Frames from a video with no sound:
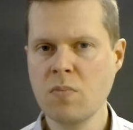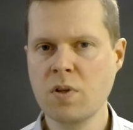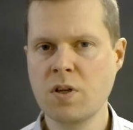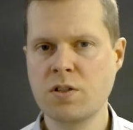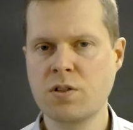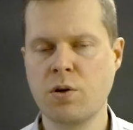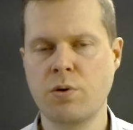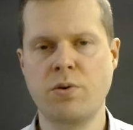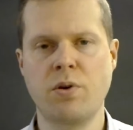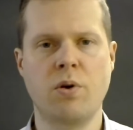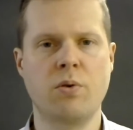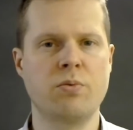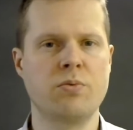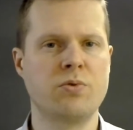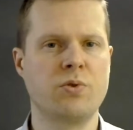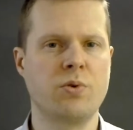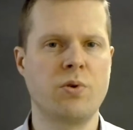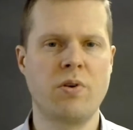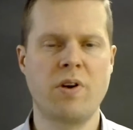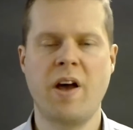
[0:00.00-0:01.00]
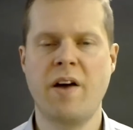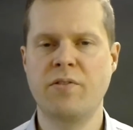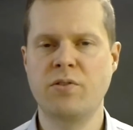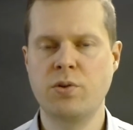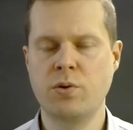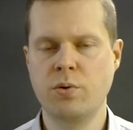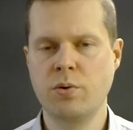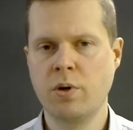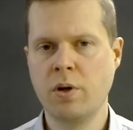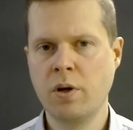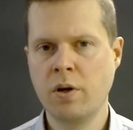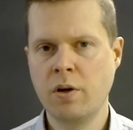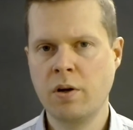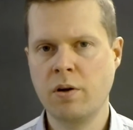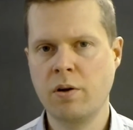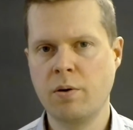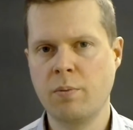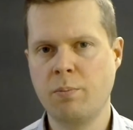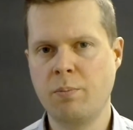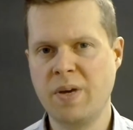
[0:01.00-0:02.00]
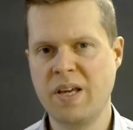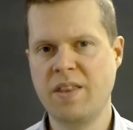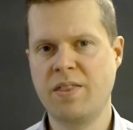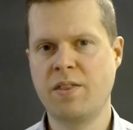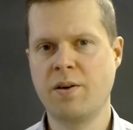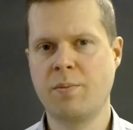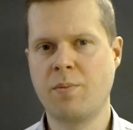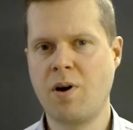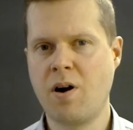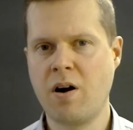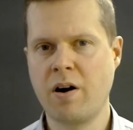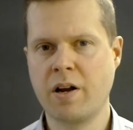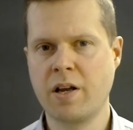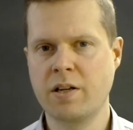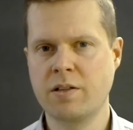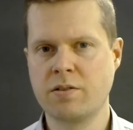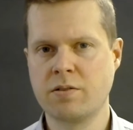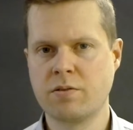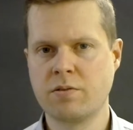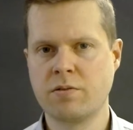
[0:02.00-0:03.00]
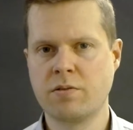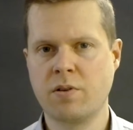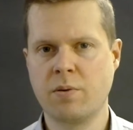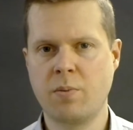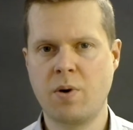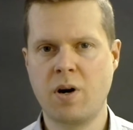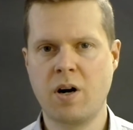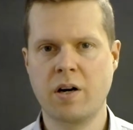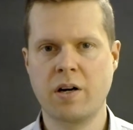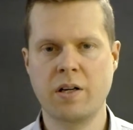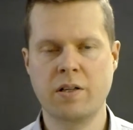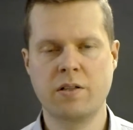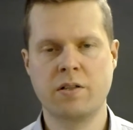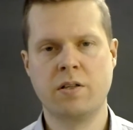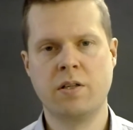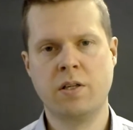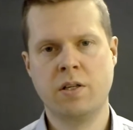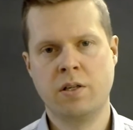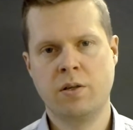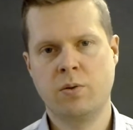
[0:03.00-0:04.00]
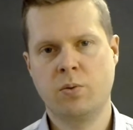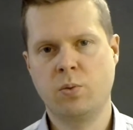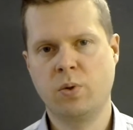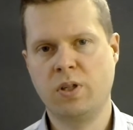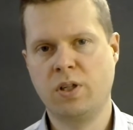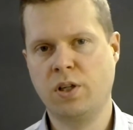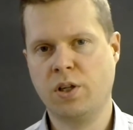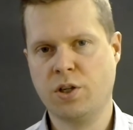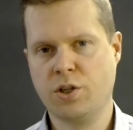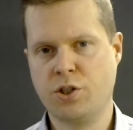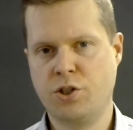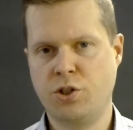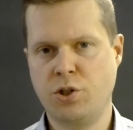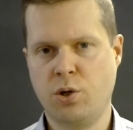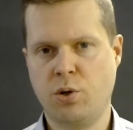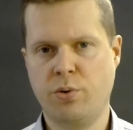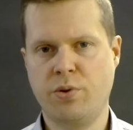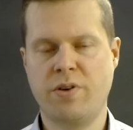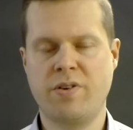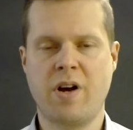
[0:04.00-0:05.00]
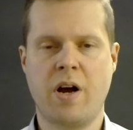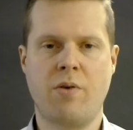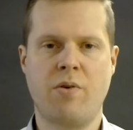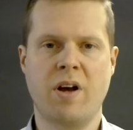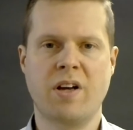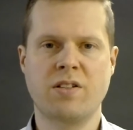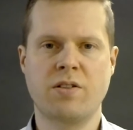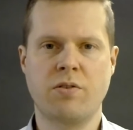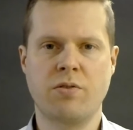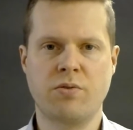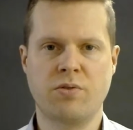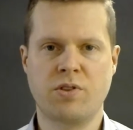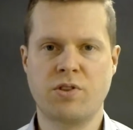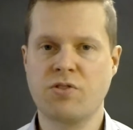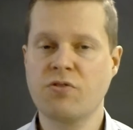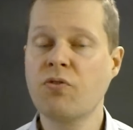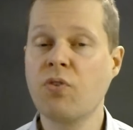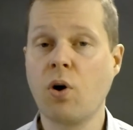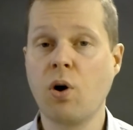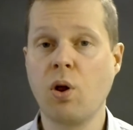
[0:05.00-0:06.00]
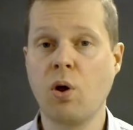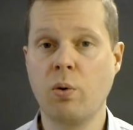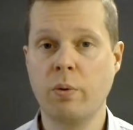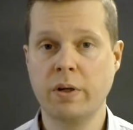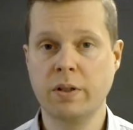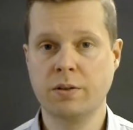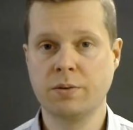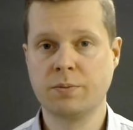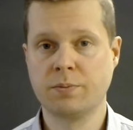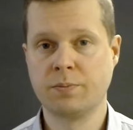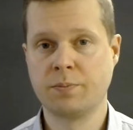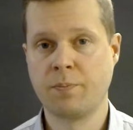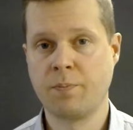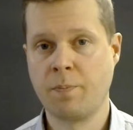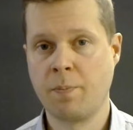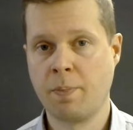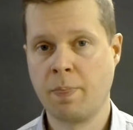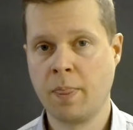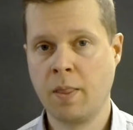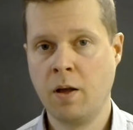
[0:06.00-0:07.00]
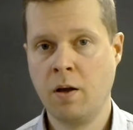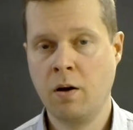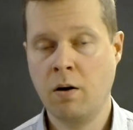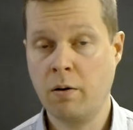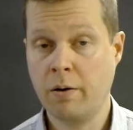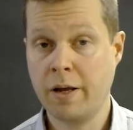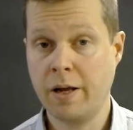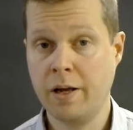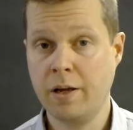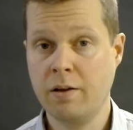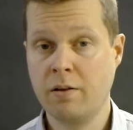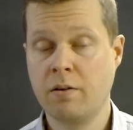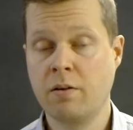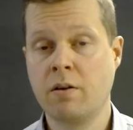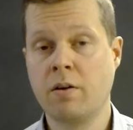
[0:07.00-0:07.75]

So you don't have to beat the market. The market will show the direction. You just follow it. Okay.